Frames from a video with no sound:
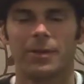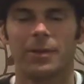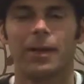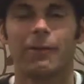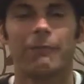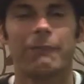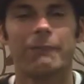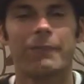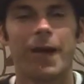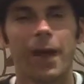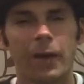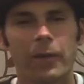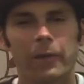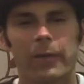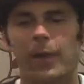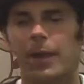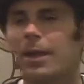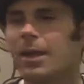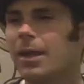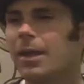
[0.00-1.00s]
And I've found
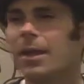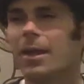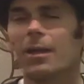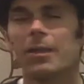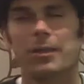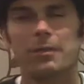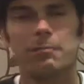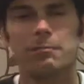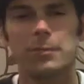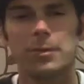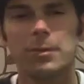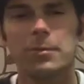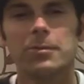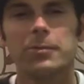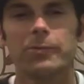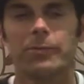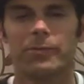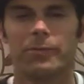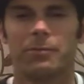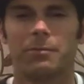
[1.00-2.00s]
that the
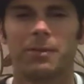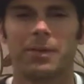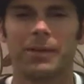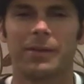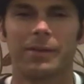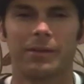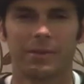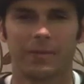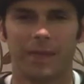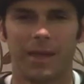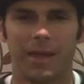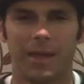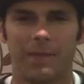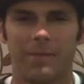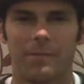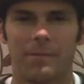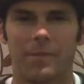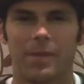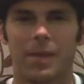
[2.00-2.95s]
muse to be the same,